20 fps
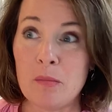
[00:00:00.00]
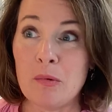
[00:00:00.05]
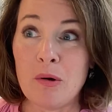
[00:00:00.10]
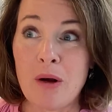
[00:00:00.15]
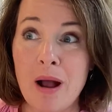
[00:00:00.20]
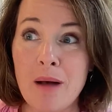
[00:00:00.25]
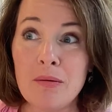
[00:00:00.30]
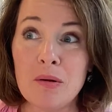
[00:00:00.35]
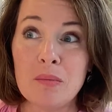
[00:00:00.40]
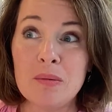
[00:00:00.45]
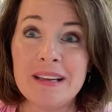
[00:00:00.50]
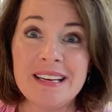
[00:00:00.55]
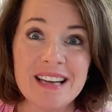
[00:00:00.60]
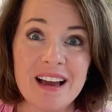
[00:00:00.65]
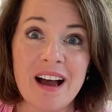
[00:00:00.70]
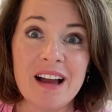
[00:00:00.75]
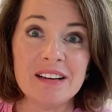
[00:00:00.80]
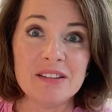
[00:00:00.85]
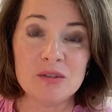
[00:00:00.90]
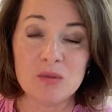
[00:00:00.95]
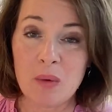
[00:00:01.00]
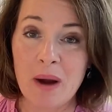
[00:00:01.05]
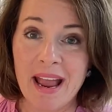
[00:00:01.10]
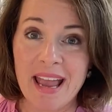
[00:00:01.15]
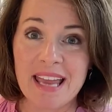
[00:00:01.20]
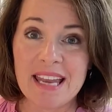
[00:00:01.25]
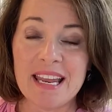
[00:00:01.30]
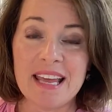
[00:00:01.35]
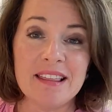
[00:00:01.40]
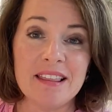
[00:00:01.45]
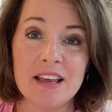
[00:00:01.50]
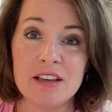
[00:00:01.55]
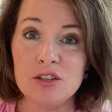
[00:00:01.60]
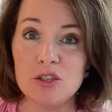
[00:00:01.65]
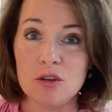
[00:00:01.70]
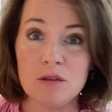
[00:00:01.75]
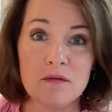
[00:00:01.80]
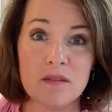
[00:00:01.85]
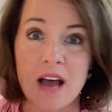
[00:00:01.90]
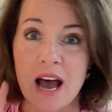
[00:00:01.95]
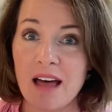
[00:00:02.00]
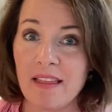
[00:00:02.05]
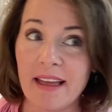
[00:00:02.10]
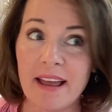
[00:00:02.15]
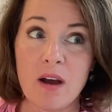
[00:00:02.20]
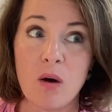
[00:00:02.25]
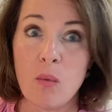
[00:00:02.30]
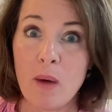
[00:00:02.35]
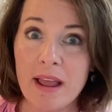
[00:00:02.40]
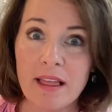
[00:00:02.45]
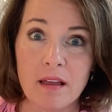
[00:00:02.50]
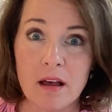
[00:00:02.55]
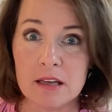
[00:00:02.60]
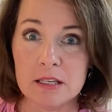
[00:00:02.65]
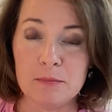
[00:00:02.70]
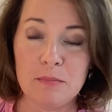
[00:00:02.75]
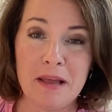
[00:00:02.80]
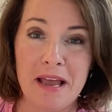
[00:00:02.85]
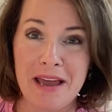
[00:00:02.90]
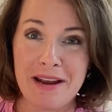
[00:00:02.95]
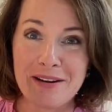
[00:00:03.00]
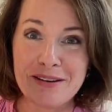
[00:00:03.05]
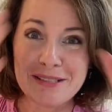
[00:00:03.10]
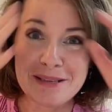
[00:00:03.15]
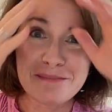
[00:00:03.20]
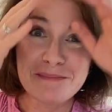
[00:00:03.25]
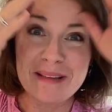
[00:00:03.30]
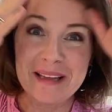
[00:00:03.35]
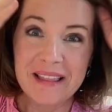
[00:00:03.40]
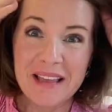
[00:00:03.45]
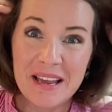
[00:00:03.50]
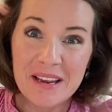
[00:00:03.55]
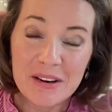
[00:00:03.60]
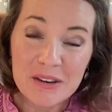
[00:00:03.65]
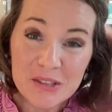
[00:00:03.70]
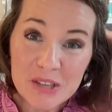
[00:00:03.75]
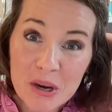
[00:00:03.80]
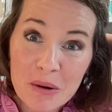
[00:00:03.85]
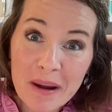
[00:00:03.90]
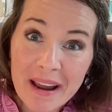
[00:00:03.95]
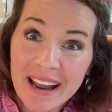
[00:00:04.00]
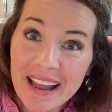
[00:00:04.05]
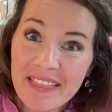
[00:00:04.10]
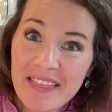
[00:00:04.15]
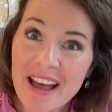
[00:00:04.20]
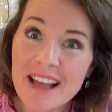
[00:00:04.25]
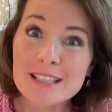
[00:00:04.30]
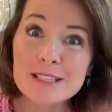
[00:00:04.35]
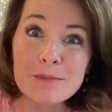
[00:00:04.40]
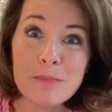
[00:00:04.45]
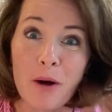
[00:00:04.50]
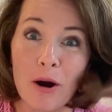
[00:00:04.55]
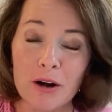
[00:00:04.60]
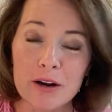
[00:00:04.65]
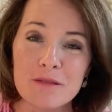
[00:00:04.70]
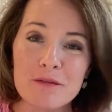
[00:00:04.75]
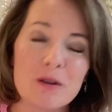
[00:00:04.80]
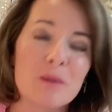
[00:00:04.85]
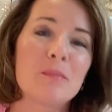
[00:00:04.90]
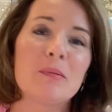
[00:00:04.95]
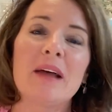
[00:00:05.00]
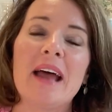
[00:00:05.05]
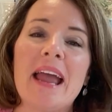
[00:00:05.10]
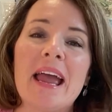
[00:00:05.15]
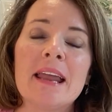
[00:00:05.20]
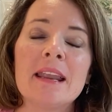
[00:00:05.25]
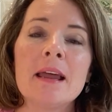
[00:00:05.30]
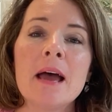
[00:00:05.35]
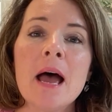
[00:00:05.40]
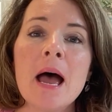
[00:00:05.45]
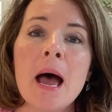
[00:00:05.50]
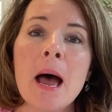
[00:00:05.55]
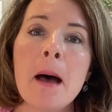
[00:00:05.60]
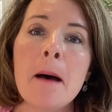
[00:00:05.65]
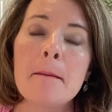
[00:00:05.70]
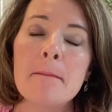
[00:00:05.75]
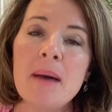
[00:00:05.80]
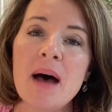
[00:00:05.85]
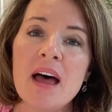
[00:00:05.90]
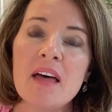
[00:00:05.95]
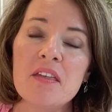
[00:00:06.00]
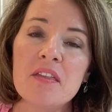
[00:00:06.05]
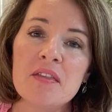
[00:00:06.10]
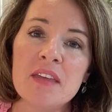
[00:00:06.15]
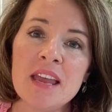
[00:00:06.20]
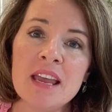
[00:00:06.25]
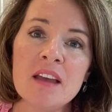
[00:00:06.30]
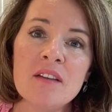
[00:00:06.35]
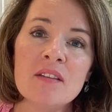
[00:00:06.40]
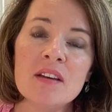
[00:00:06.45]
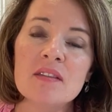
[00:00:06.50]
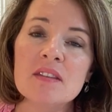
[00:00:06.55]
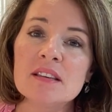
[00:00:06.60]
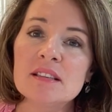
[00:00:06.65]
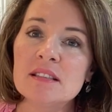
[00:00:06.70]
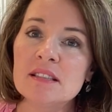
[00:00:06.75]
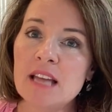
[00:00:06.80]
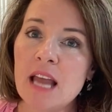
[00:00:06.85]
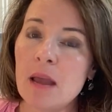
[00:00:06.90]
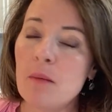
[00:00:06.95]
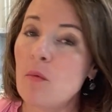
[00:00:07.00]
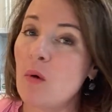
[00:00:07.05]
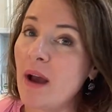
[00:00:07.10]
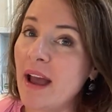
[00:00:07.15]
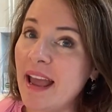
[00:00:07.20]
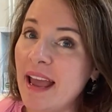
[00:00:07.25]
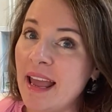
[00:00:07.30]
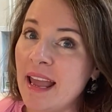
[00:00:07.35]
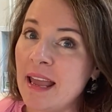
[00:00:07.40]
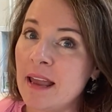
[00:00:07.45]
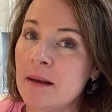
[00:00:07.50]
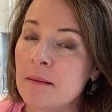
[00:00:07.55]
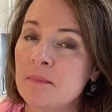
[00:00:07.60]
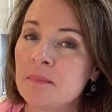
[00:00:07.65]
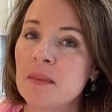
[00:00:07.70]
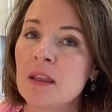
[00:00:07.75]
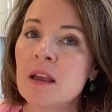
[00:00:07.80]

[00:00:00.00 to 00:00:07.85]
Probably not great, unless you've got like a weight loss plan or something that you're doing and that's part of your plan. But think of it the same way.